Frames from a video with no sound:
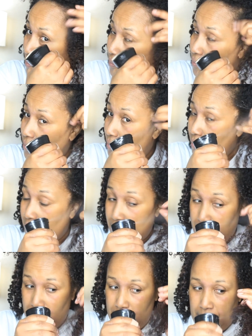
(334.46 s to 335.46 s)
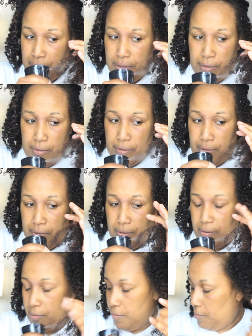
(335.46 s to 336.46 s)

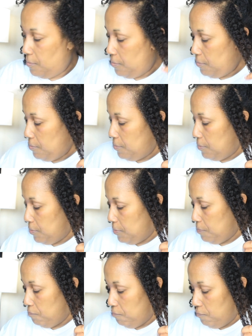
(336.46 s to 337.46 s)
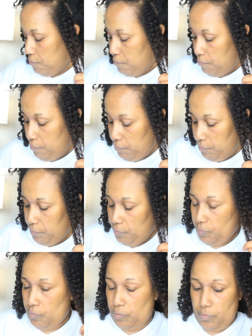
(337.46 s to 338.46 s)

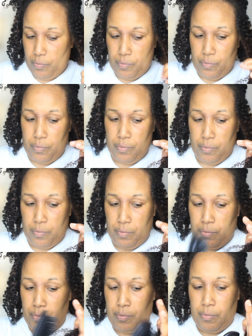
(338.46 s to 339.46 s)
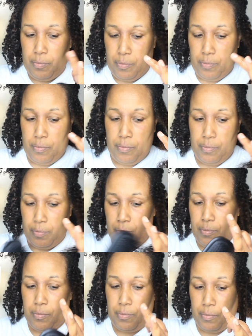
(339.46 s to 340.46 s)

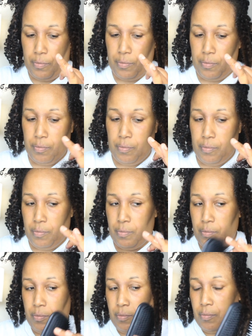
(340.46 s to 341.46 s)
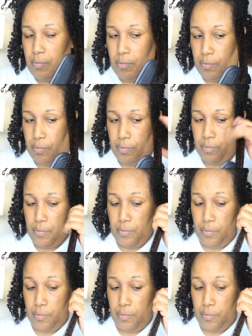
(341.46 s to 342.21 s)
No one is speaking in this clip.